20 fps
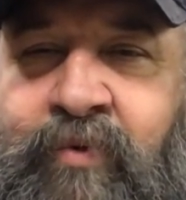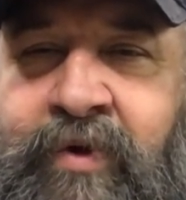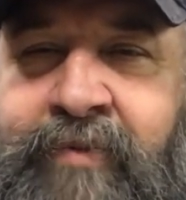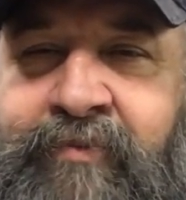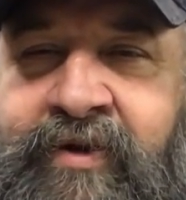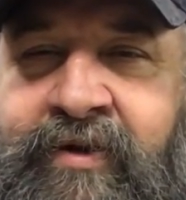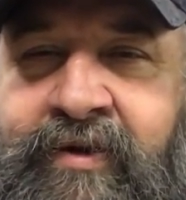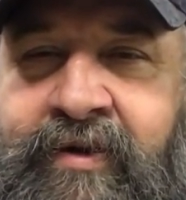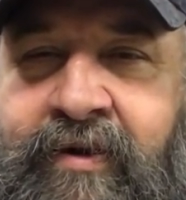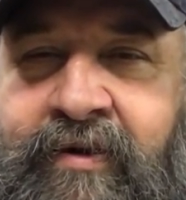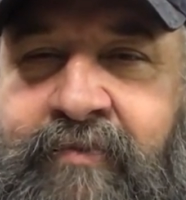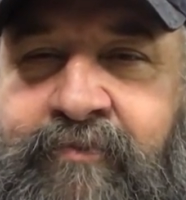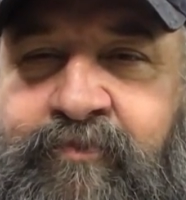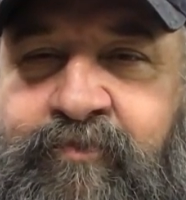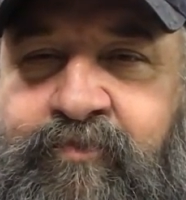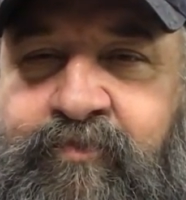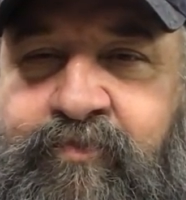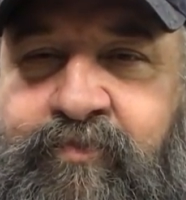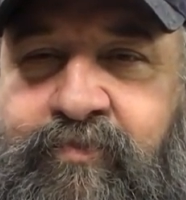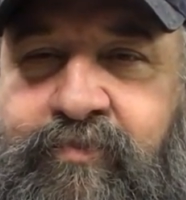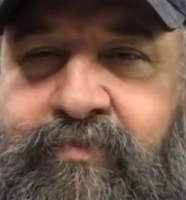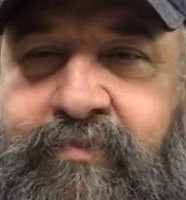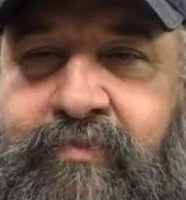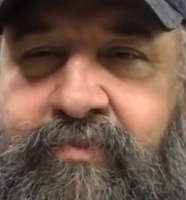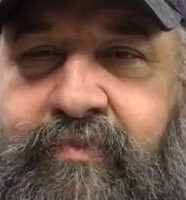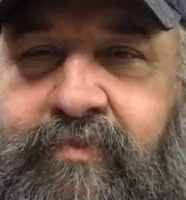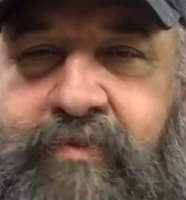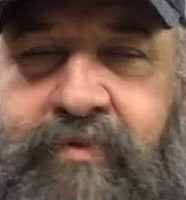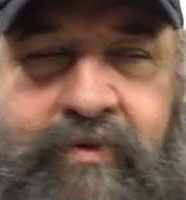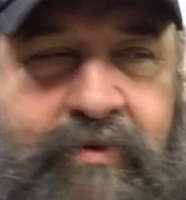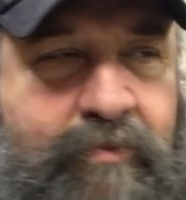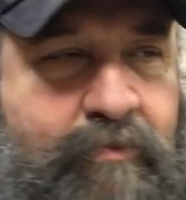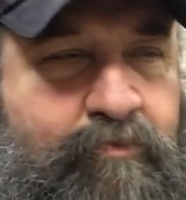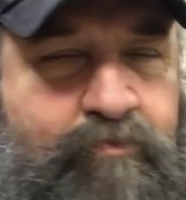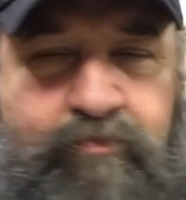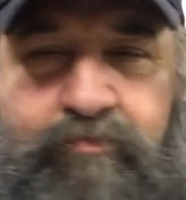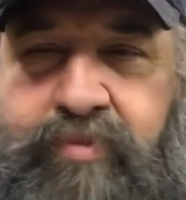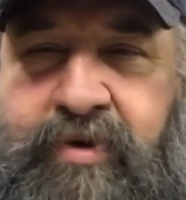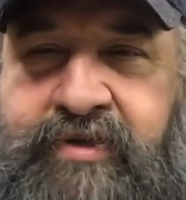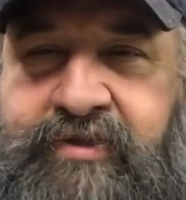women at a
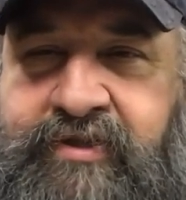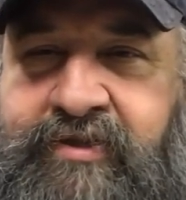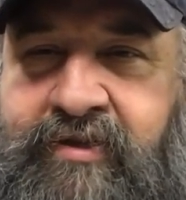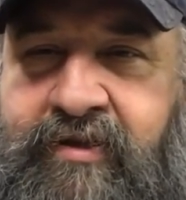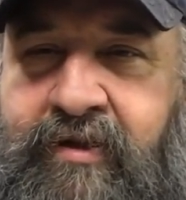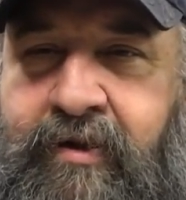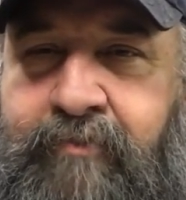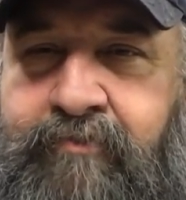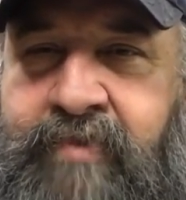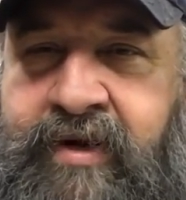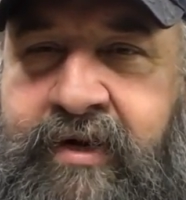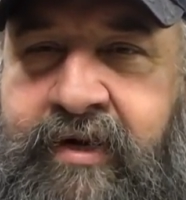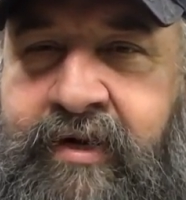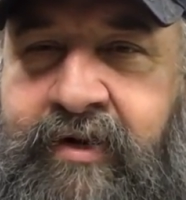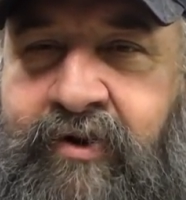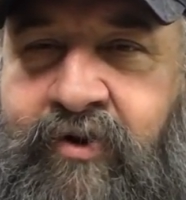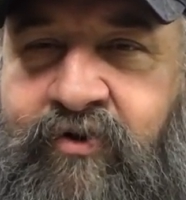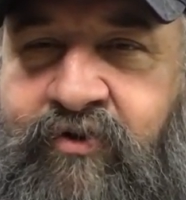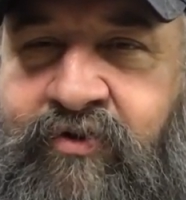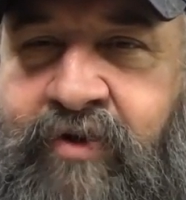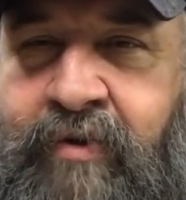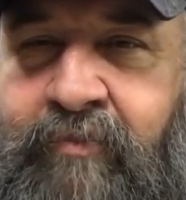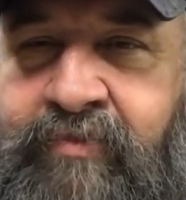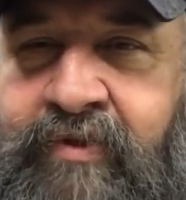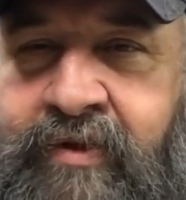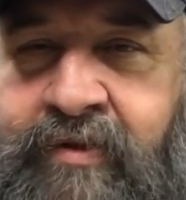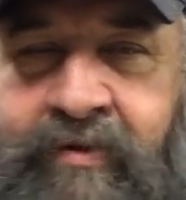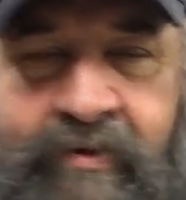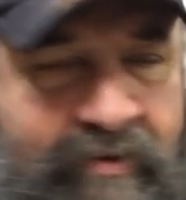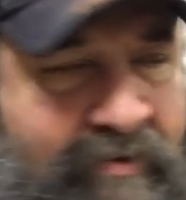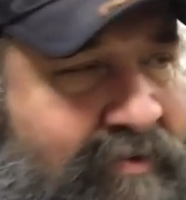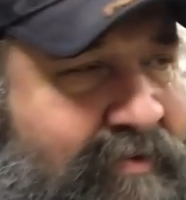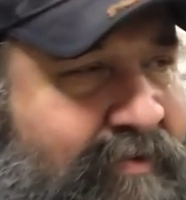bridge club meeting or something.